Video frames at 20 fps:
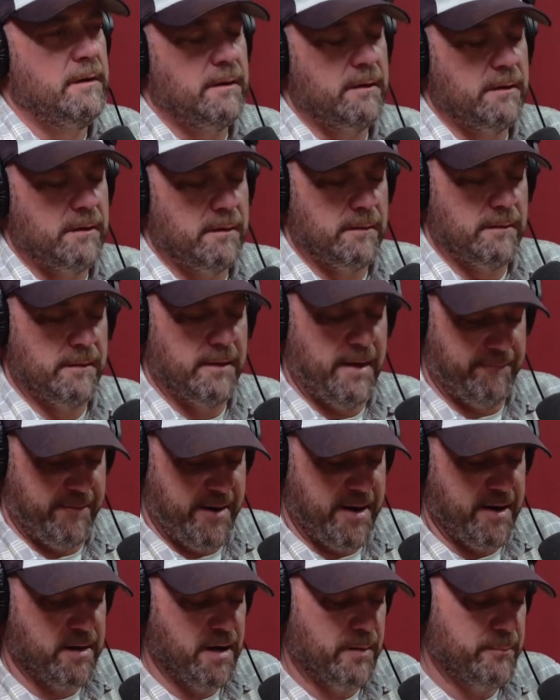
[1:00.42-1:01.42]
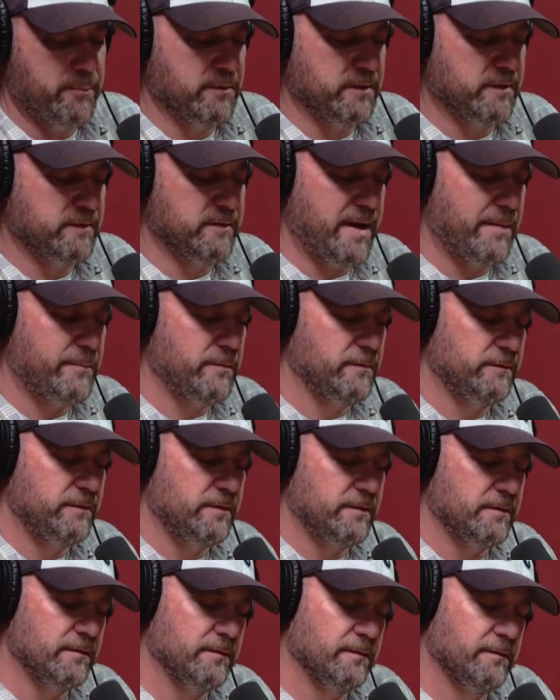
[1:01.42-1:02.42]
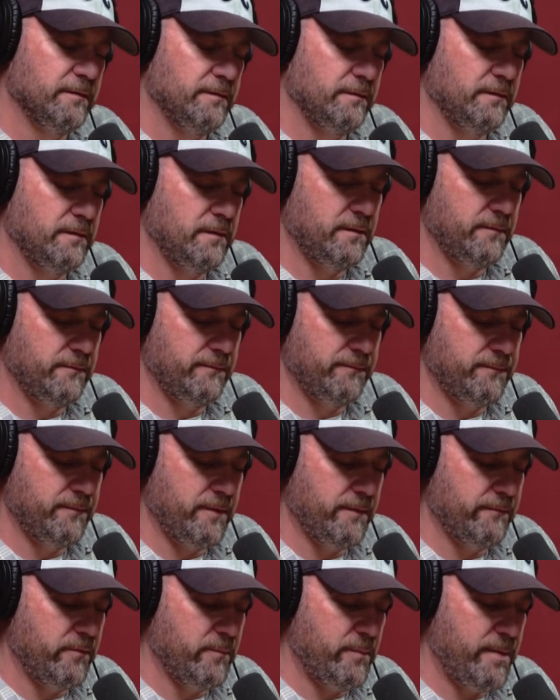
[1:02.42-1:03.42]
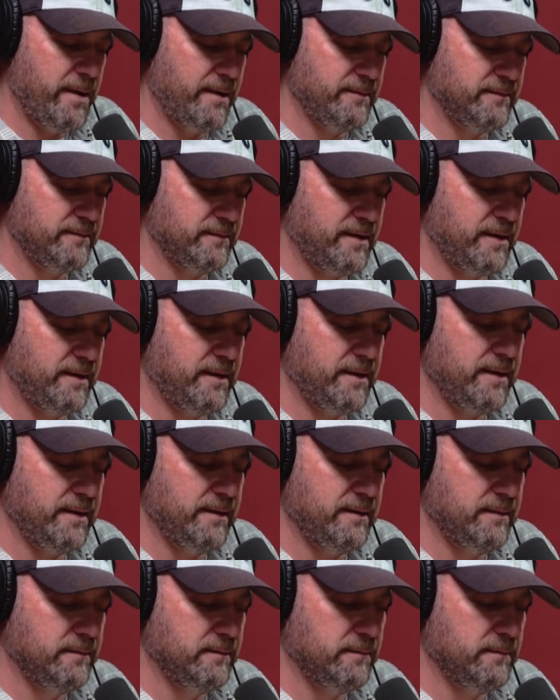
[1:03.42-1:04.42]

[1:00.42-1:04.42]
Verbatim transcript: Uh, and I've got a couple examples here of, of the baits that I like.